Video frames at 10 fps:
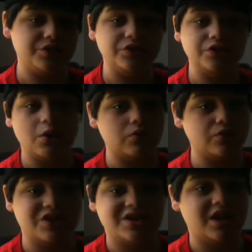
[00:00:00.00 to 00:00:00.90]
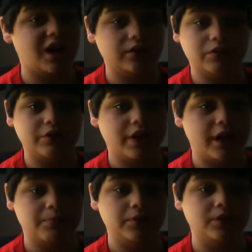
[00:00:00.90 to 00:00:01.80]
Star Wars is not going to
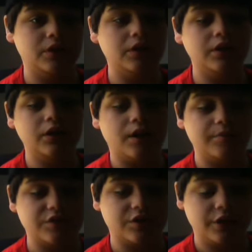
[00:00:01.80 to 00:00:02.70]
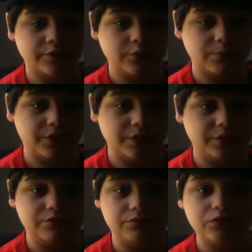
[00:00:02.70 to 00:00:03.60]
happen. I'm sorry, everybody.